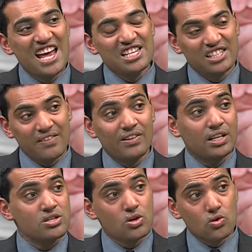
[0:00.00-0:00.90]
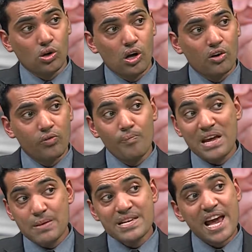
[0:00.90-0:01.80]
Same way there is a role of
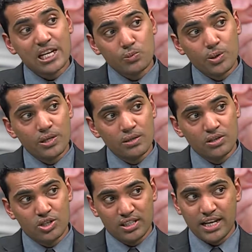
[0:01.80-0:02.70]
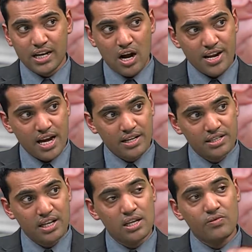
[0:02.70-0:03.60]
baby aspirin, just like cardiac
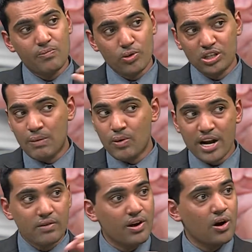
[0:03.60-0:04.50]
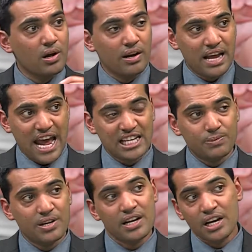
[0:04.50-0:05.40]
disease. We put them right away on an
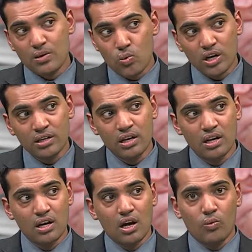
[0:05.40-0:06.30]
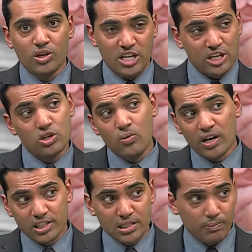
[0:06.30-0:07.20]
aspirin 81, which actually
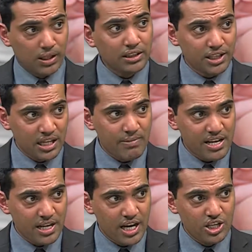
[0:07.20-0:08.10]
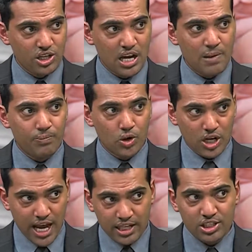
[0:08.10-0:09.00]
works as a blood thinning medication and
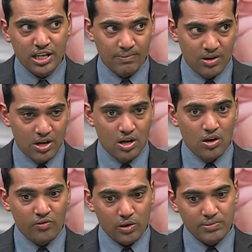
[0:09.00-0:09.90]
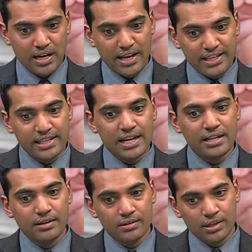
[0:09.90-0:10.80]
protects them from their legs
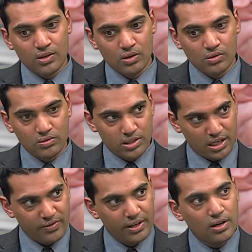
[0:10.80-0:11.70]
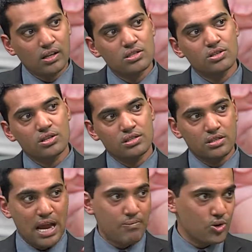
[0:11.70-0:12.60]
getting, significant ulcers,
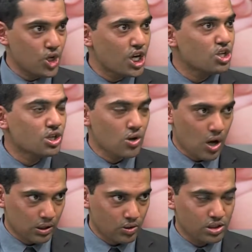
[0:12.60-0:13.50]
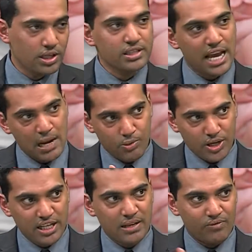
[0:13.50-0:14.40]
amputation, all those things, and
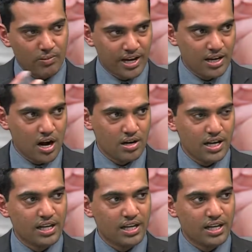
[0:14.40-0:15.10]
protect them from getting heart attacks.